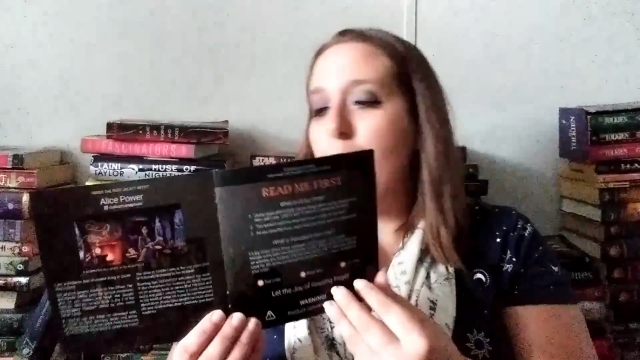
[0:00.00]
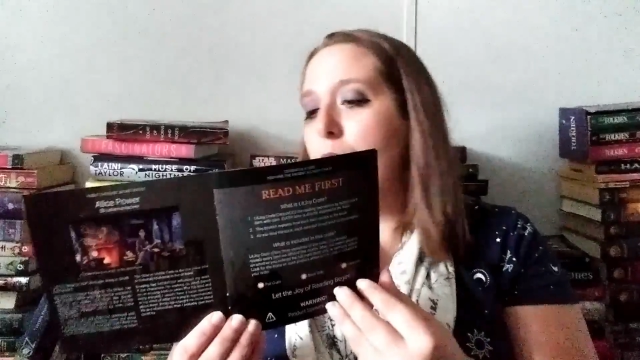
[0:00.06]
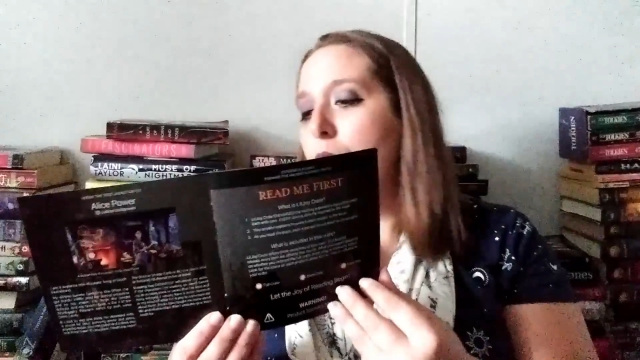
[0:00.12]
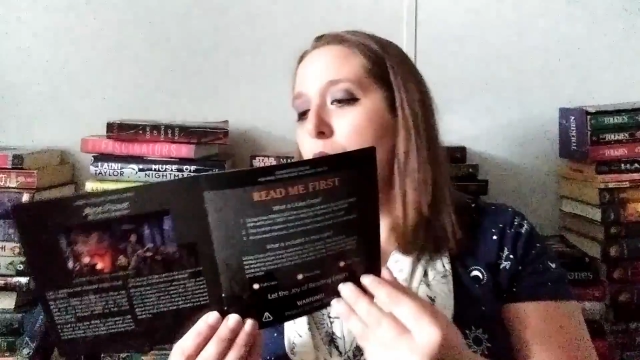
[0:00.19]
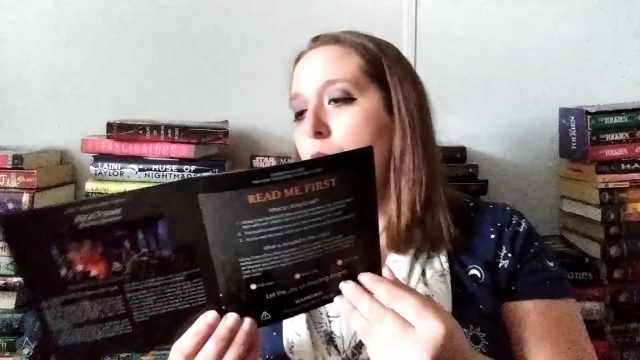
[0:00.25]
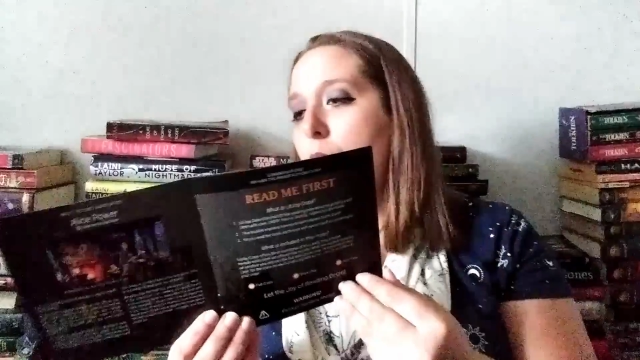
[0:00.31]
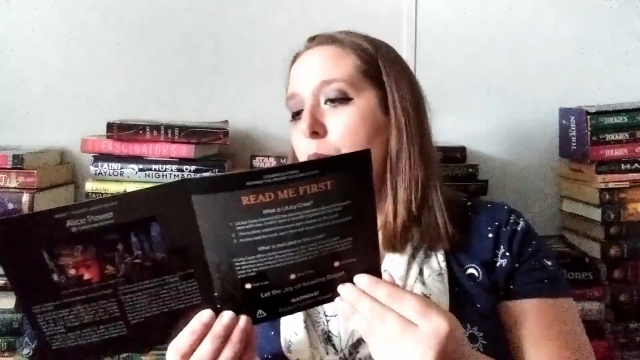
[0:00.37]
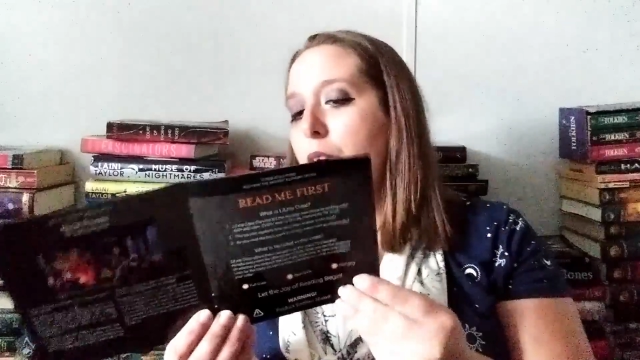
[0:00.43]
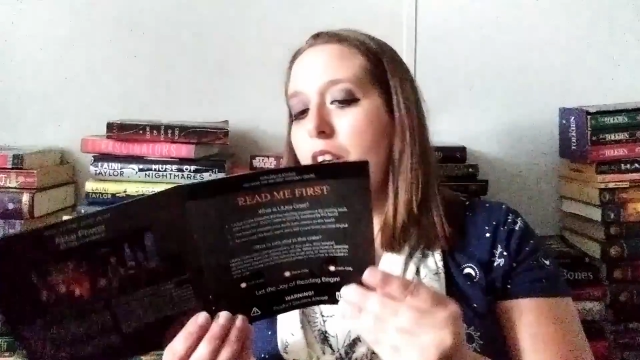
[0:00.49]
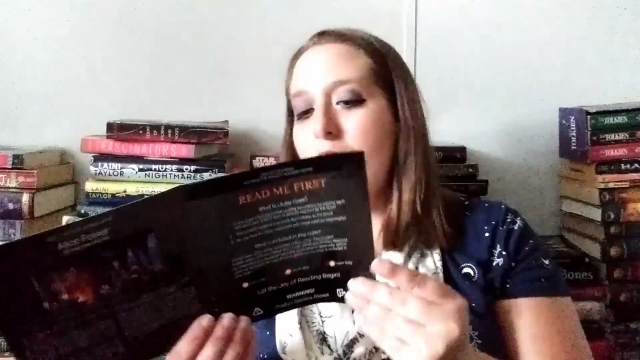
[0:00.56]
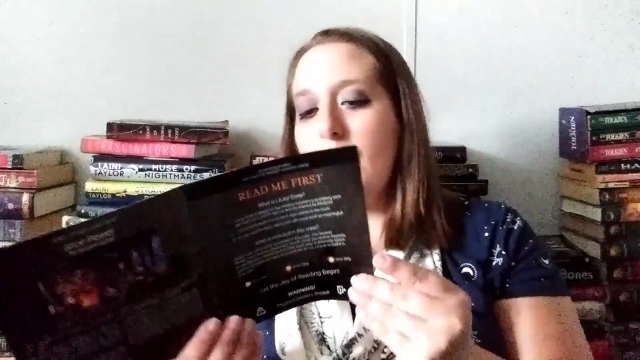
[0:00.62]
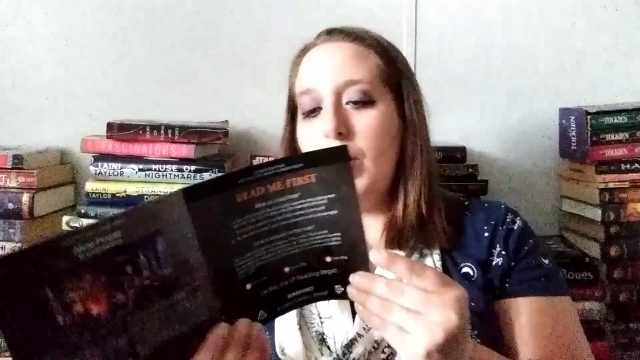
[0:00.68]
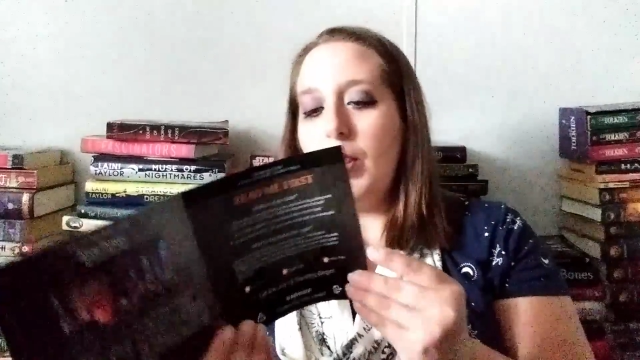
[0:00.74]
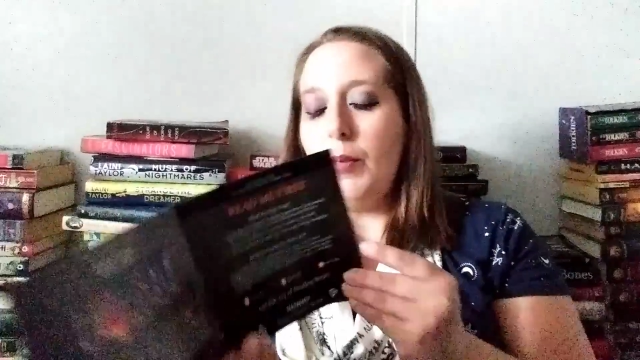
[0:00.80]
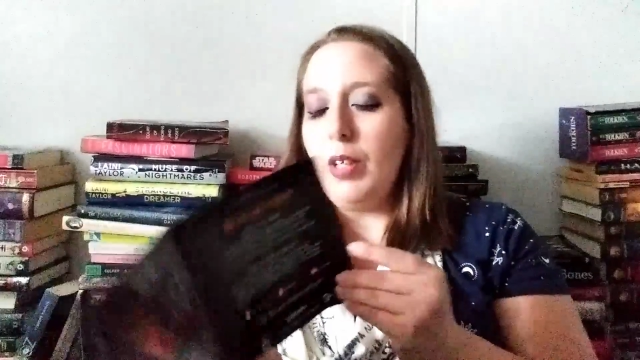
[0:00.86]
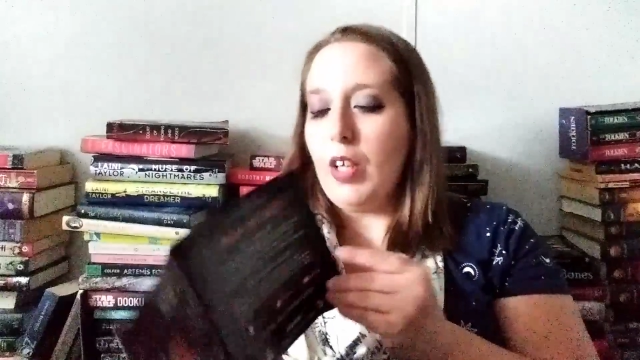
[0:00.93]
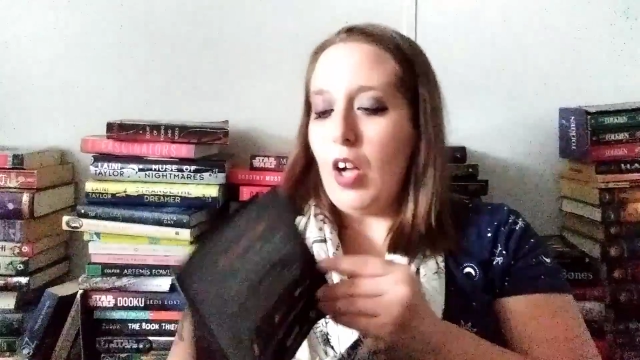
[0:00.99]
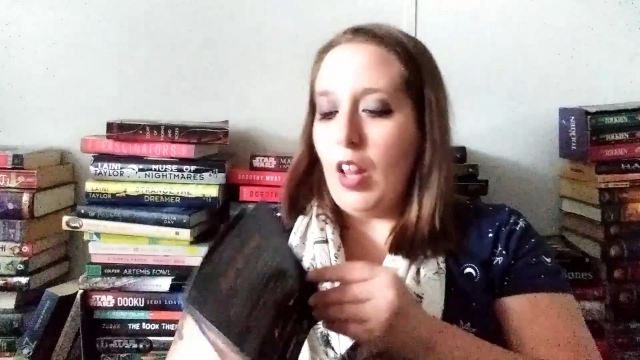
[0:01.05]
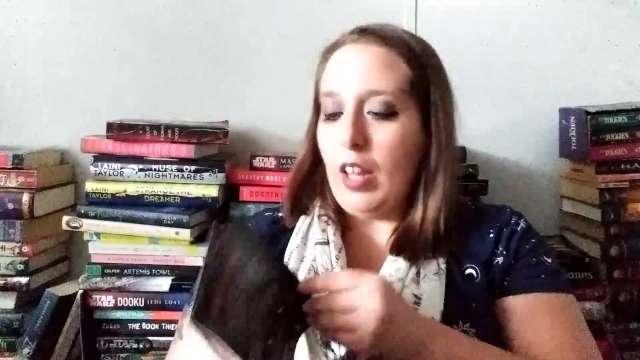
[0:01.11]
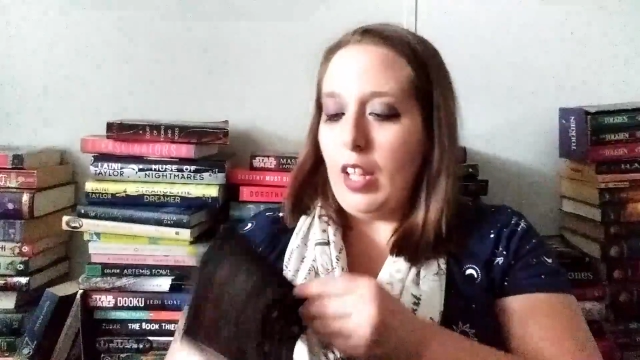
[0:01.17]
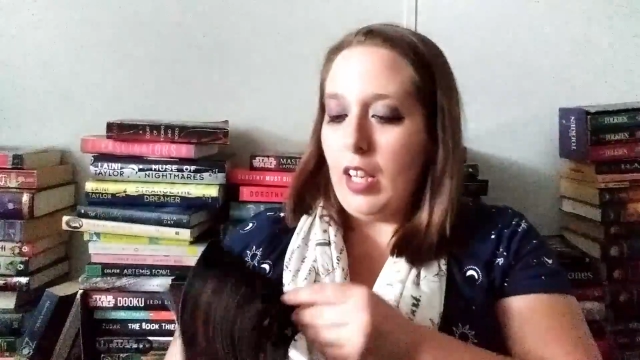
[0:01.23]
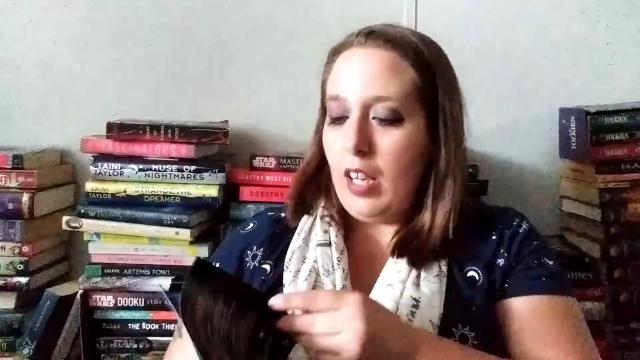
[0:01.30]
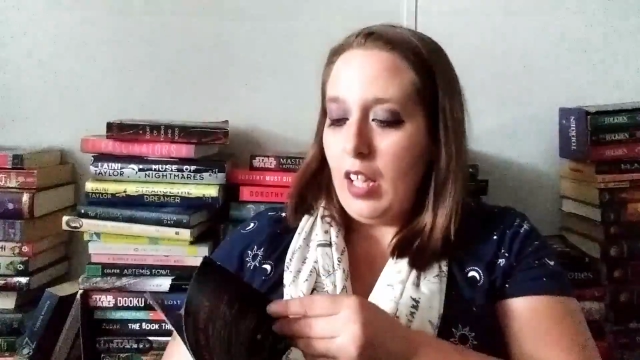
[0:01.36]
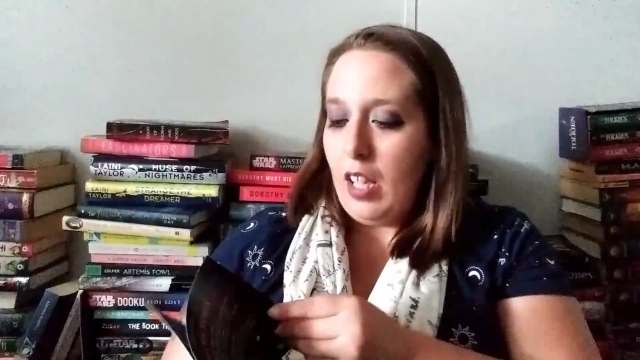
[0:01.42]
whatever you want to
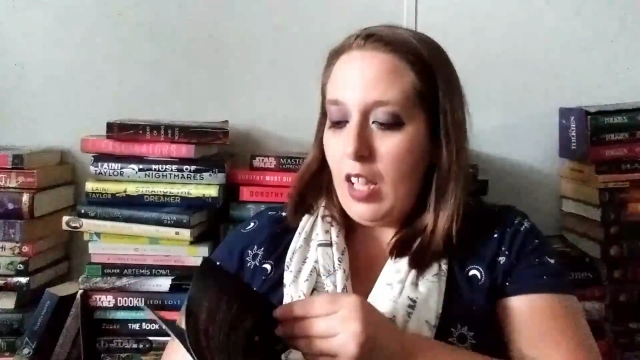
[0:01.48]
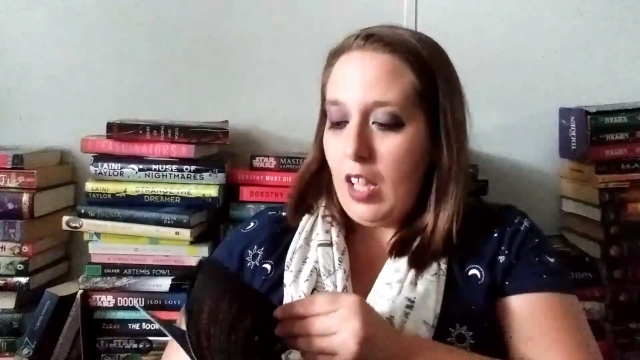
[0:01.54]
call it.